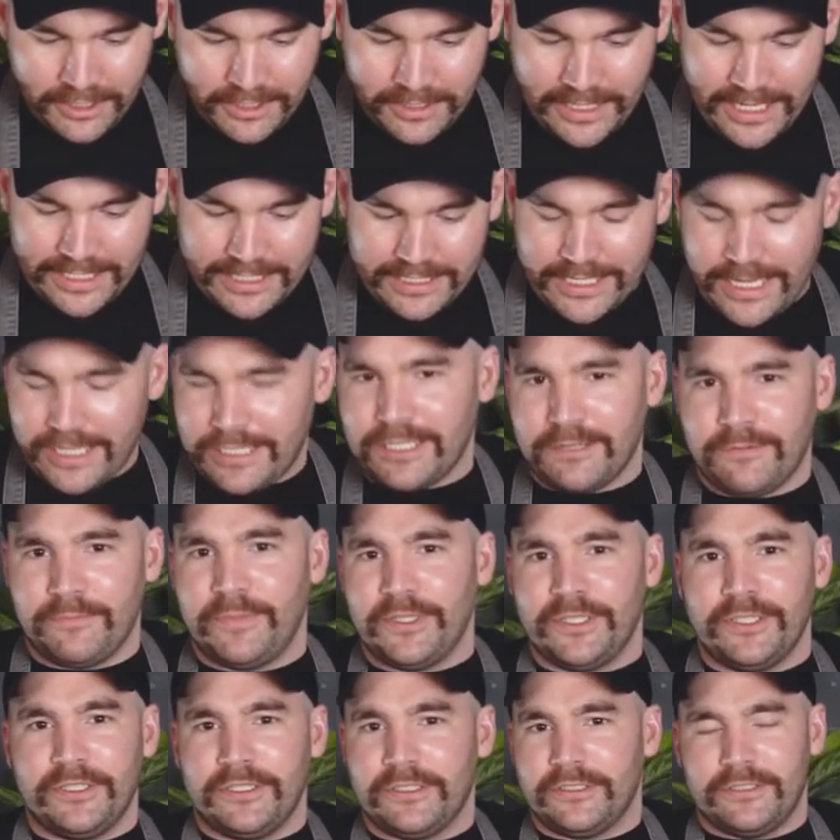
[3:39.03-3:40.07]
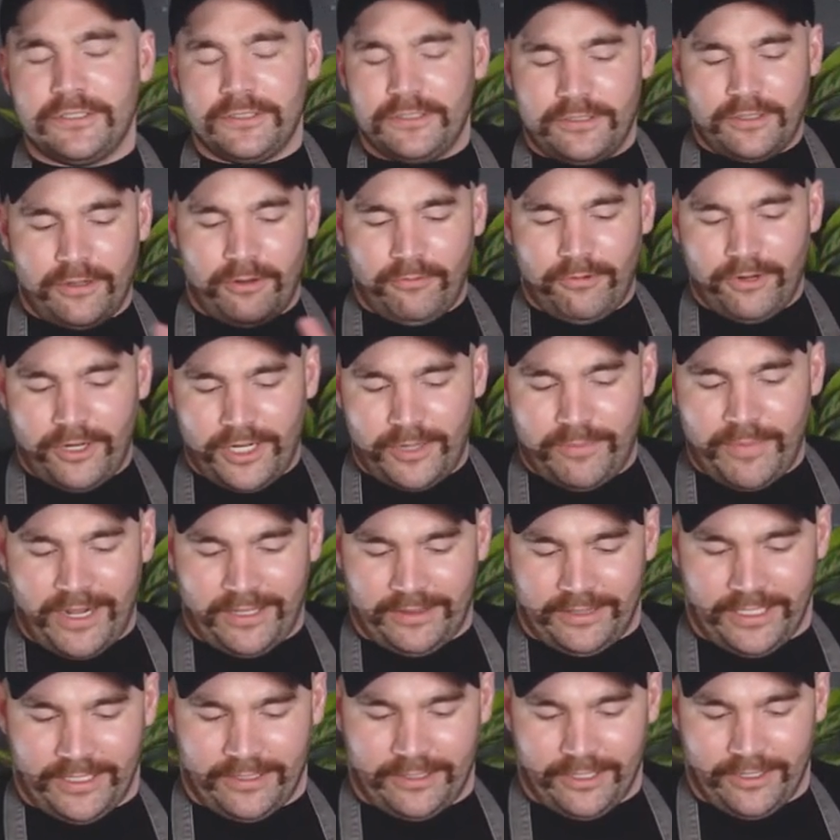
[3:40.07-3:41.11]
That's not to be, don't worry
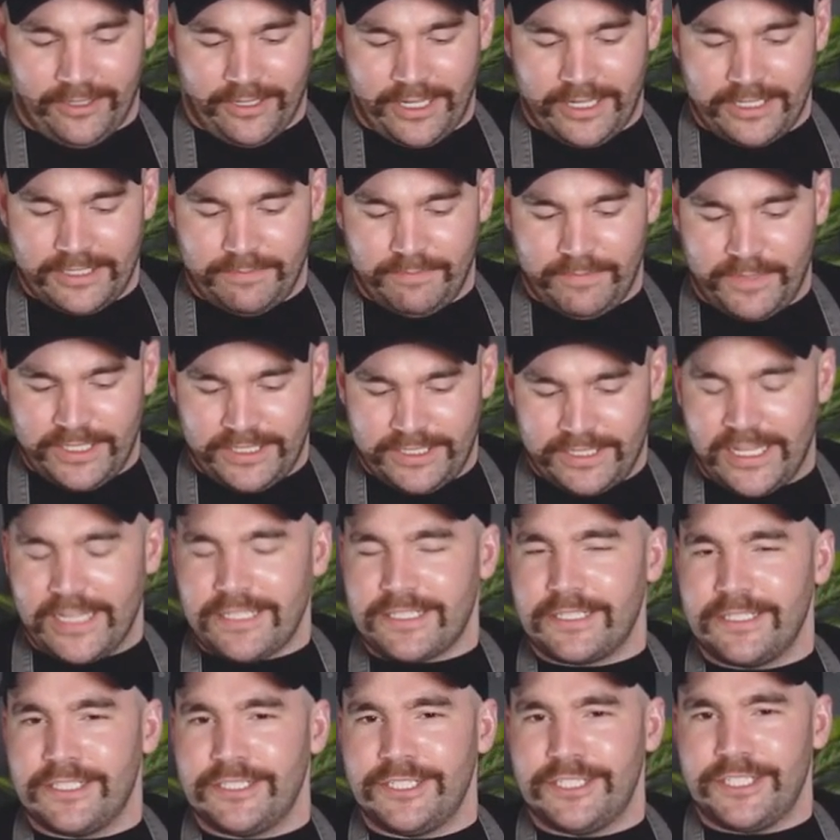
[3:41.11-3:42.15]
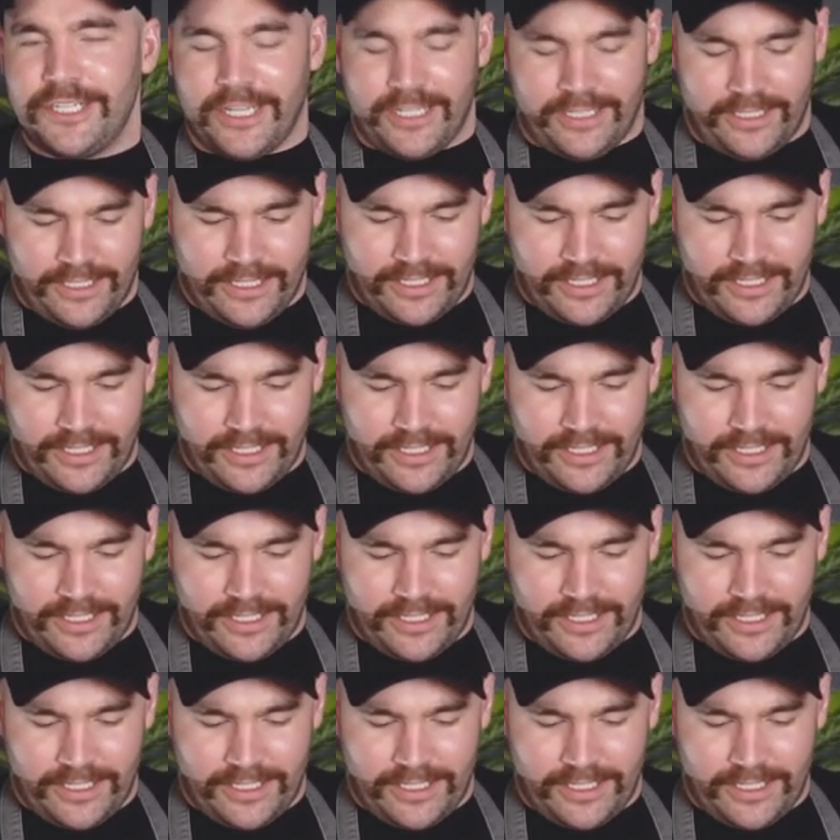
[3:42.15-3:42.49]
about that though, that means that's good shit.